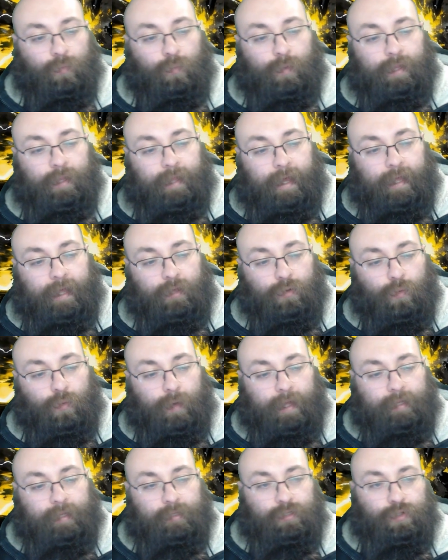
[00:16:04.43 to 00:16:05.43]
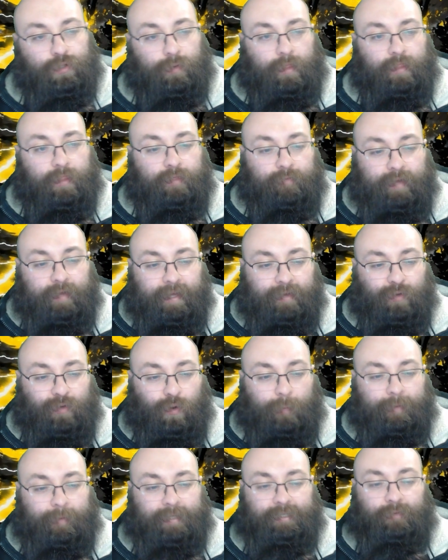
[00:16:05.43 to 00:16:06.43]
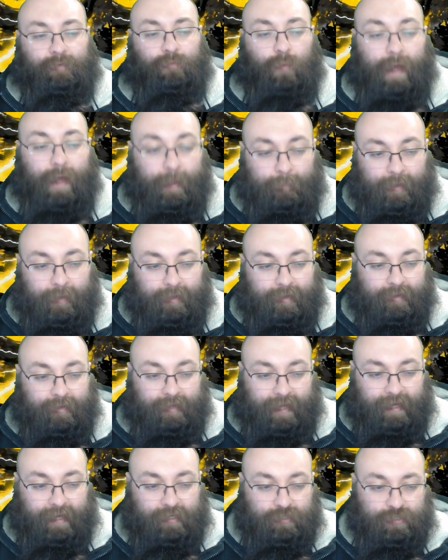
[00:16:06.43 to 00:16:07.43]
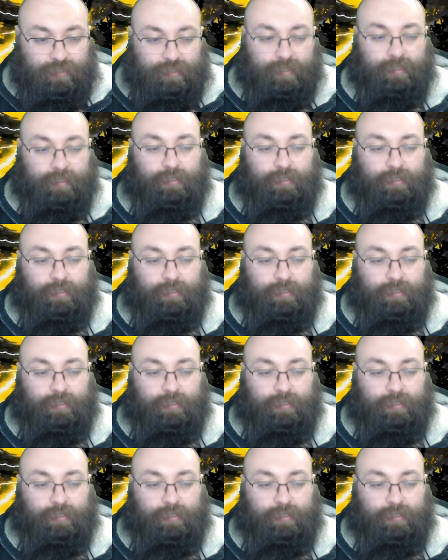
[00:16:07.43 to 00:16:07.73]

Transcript: We then go into 3 copies of Weapon Clash.